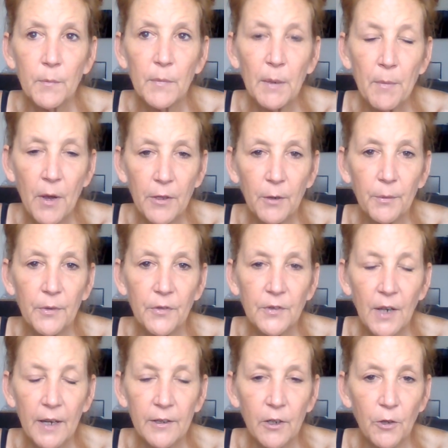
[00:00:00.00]
My mother was
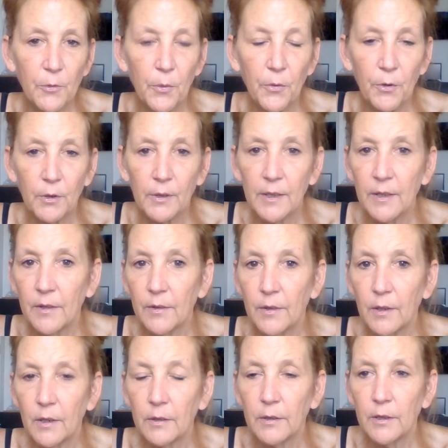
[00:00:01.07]
diagnosed with early,
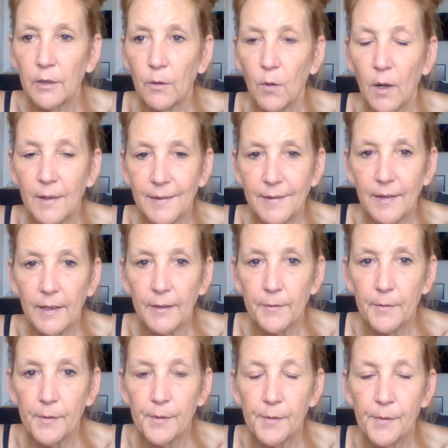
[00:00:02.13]
you know, onset.